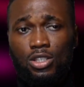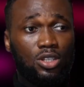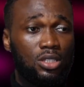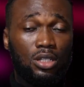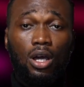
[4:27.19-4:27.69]
It's
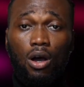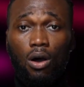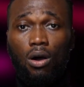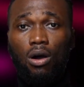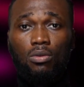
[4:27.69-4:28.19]
just the
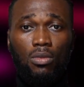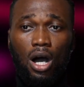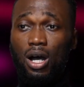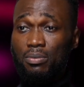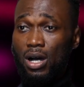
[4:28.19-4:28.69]
Oh
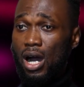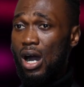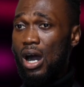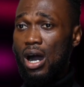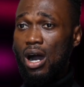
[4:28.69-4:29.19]
My
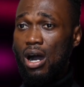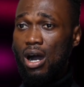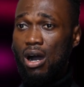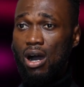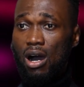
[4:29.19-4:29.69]

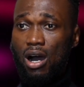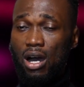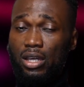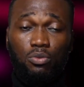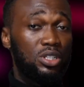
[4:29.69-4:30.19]
Boy,